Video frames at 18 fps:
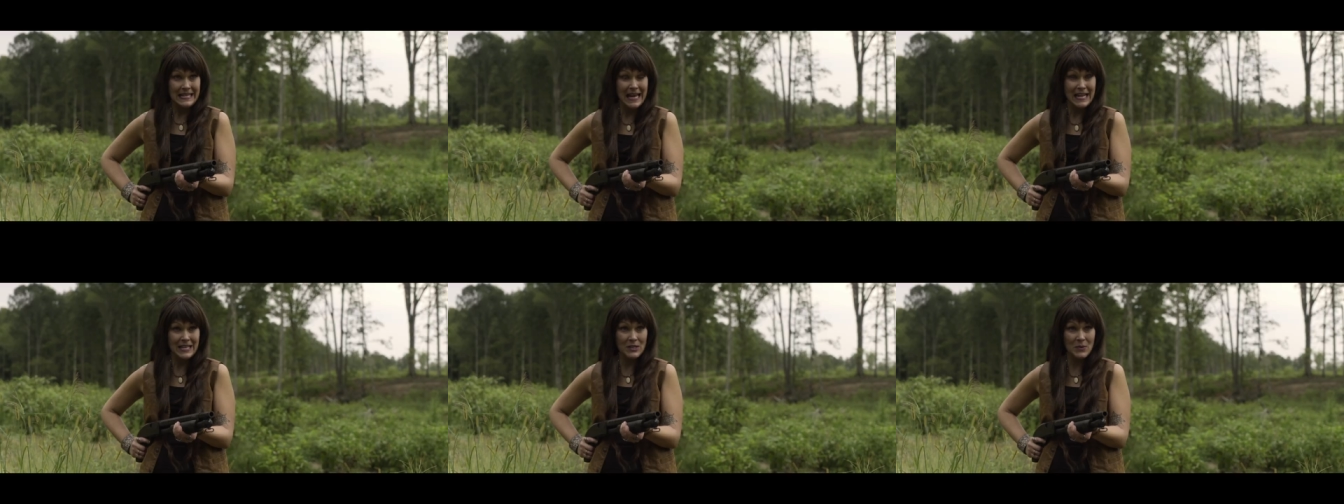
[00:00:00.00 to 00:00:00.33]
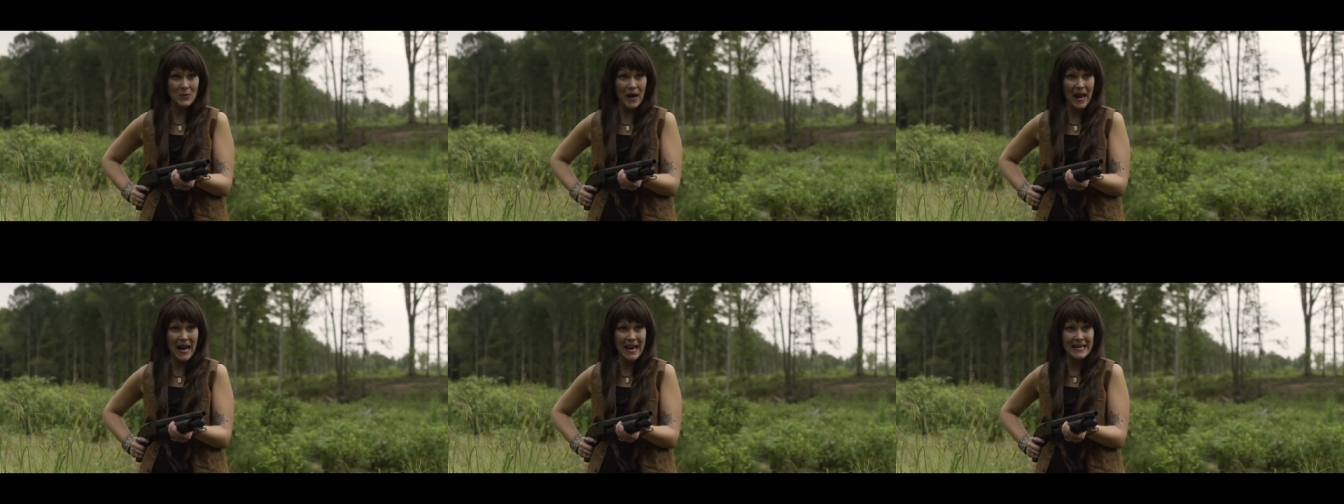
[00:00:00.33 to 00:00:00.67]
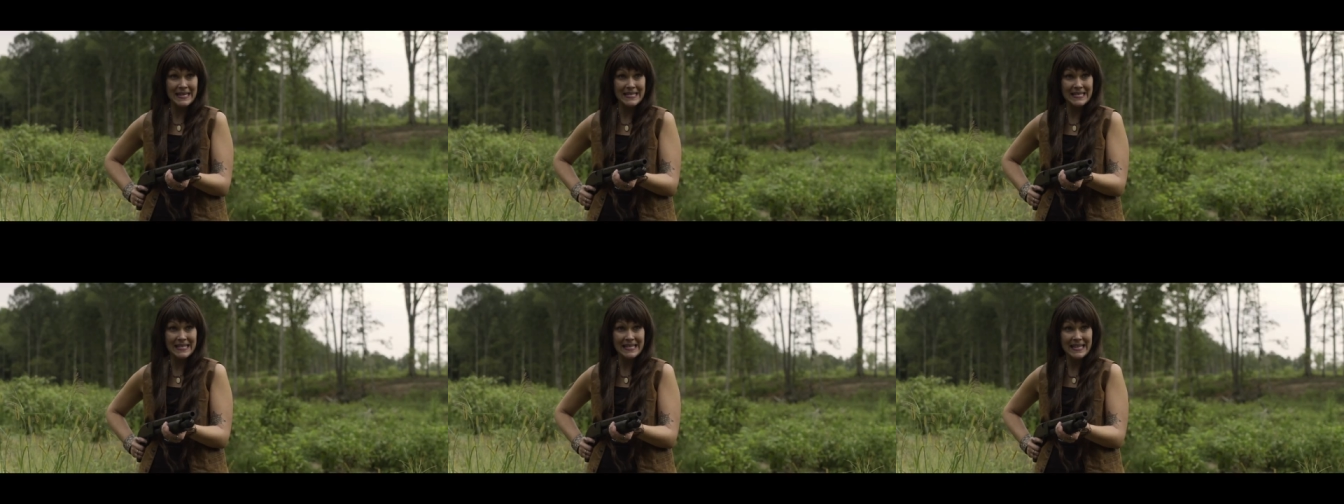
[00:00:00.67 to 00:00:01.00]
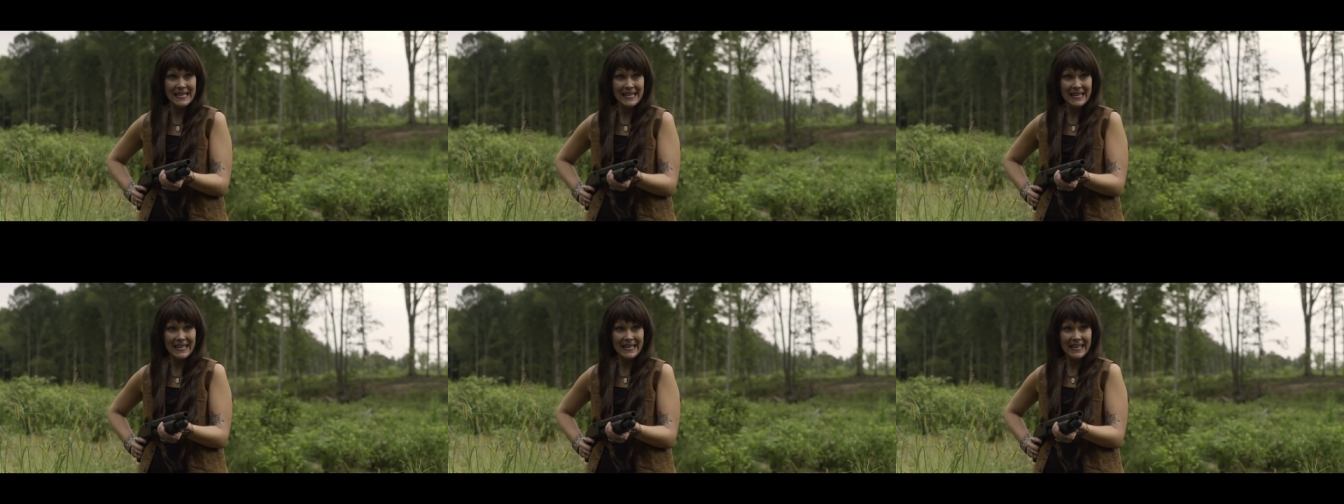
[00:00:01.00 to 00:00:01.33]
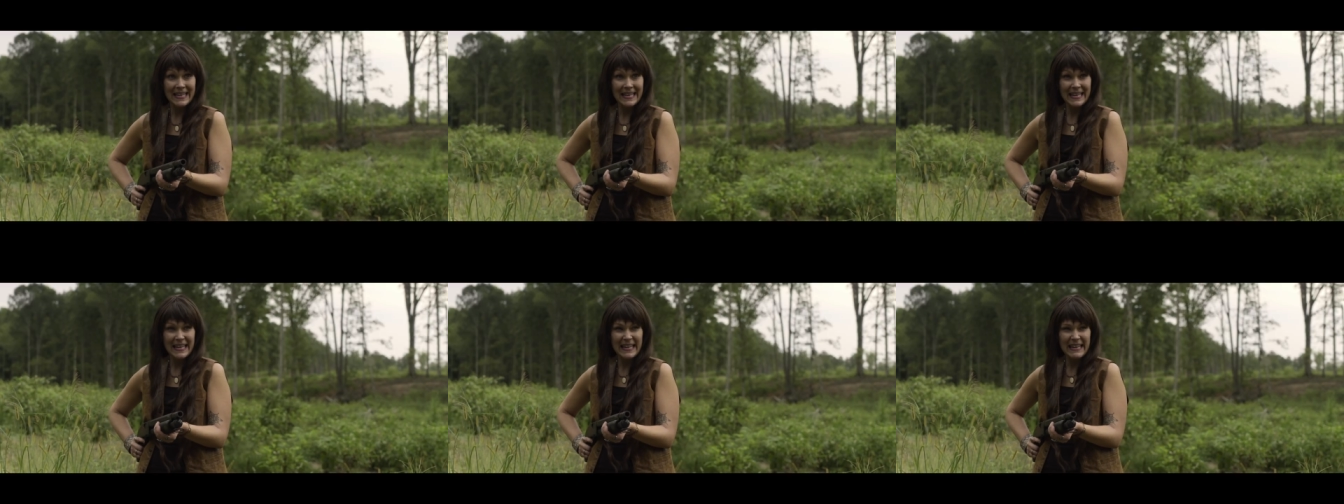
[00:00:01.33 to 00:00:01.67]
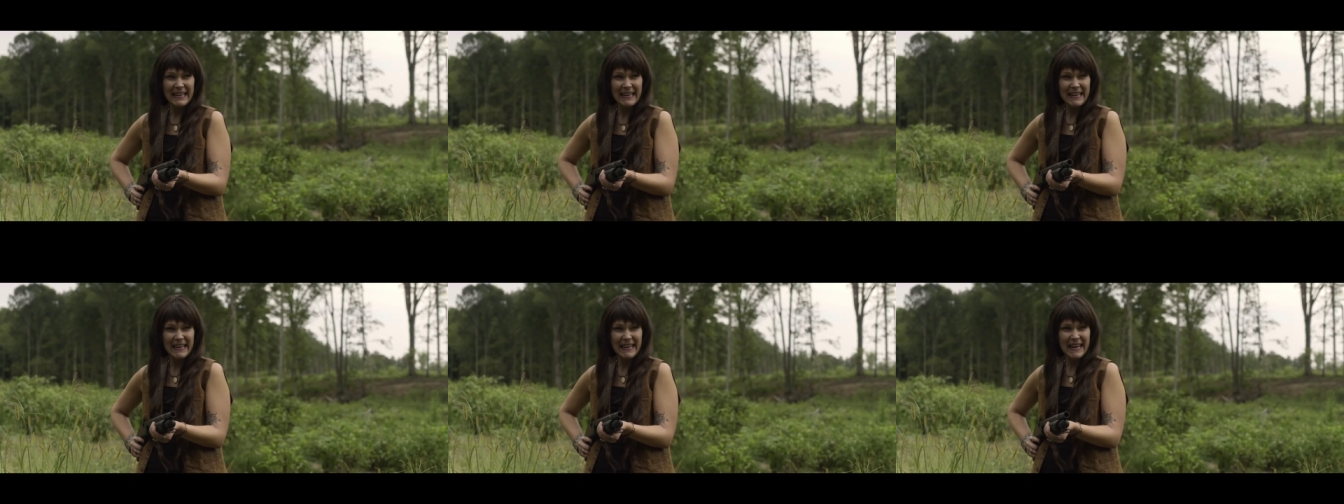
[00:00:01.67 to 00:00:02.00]
That's right.
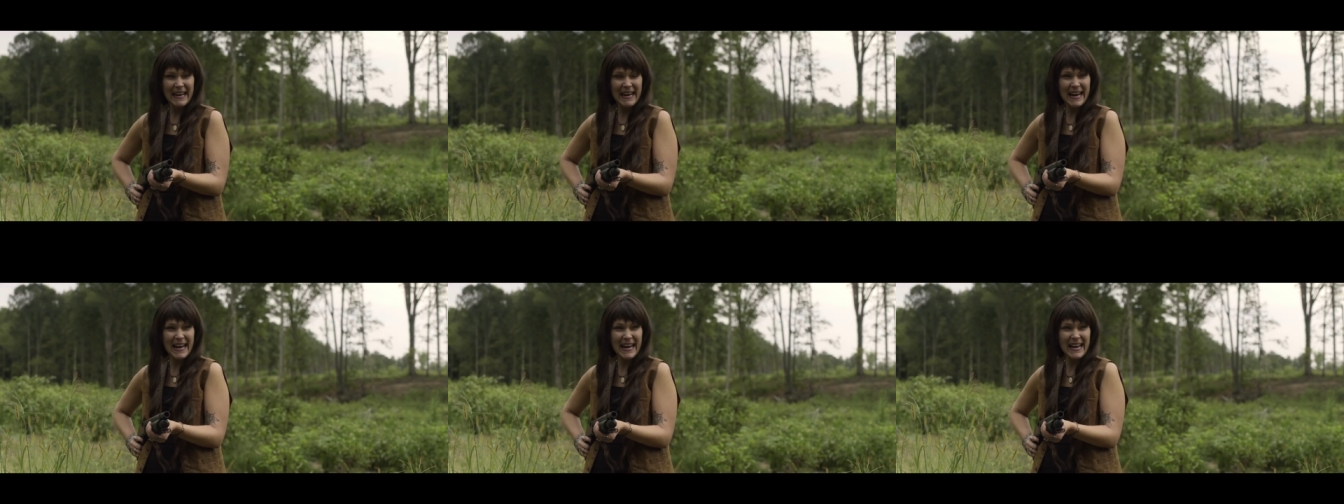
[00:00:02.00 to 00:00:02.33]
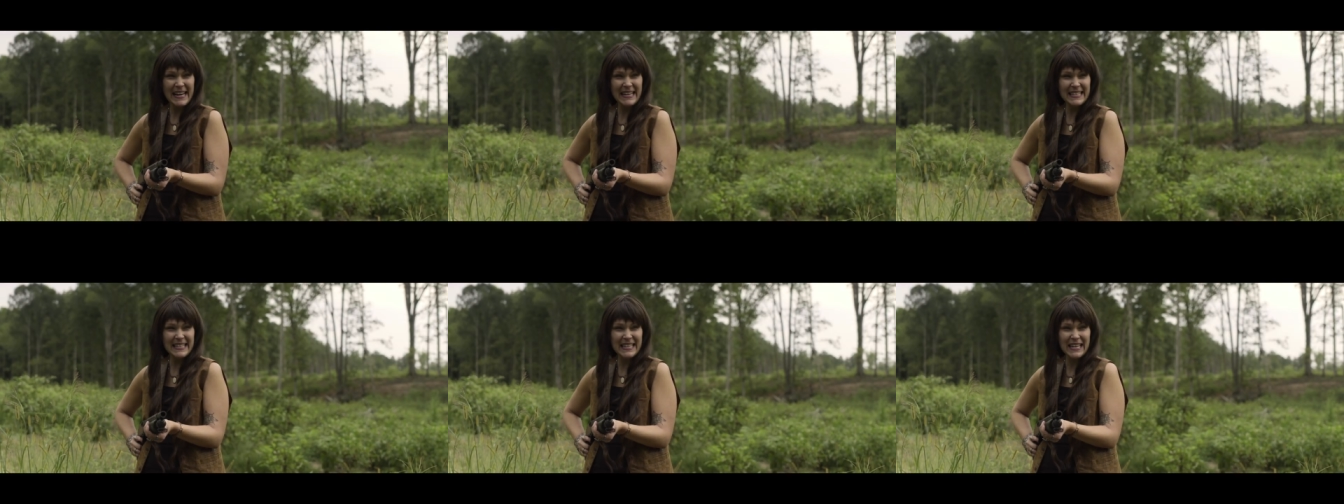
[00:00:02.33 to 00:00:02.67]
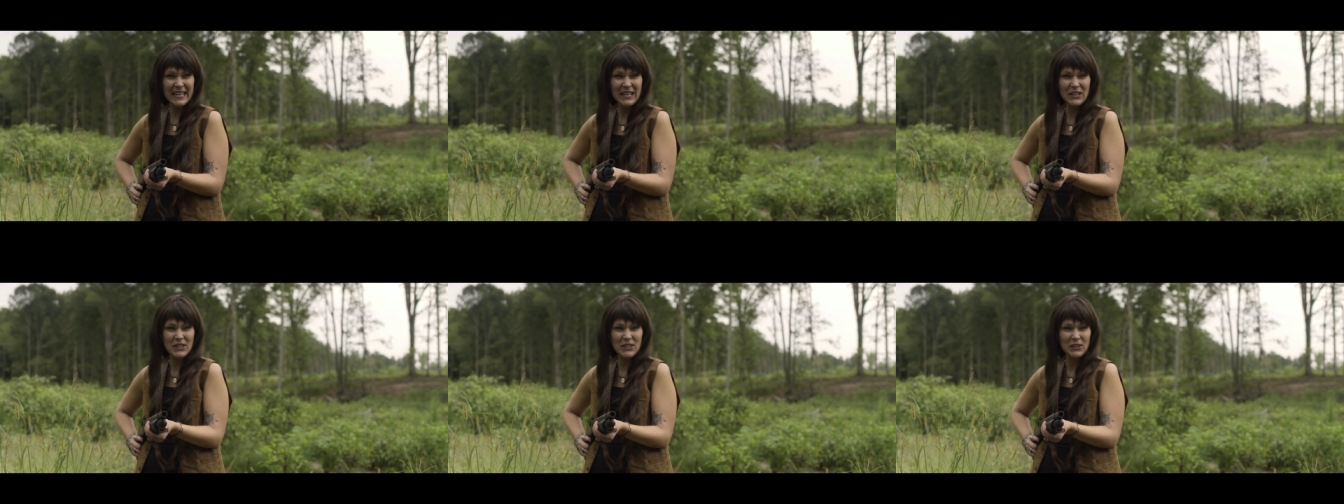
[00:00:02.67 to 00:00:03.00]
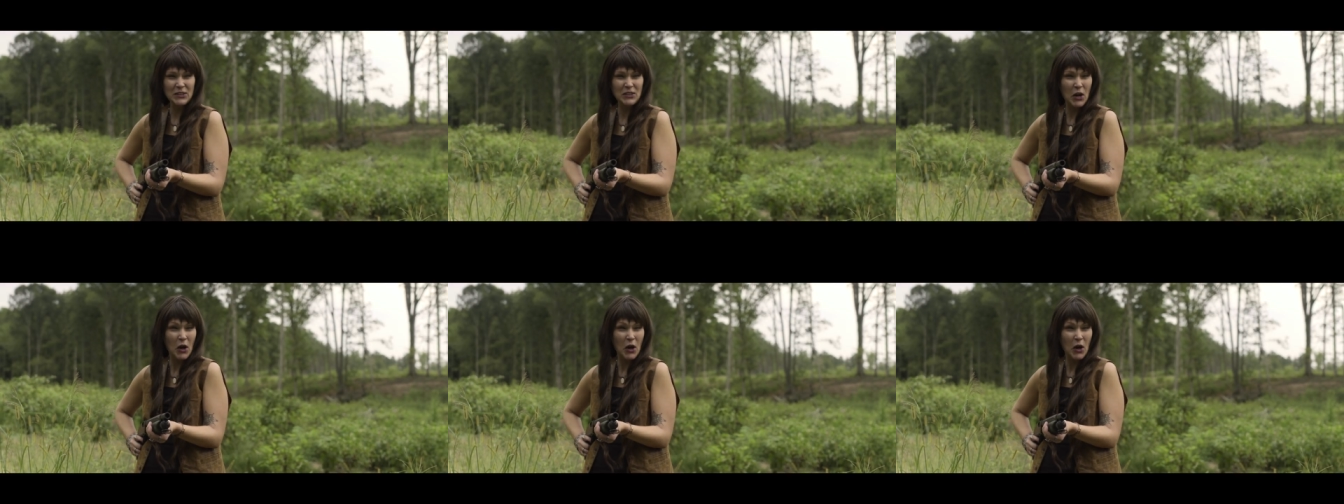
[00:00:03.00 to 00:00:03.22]
I killed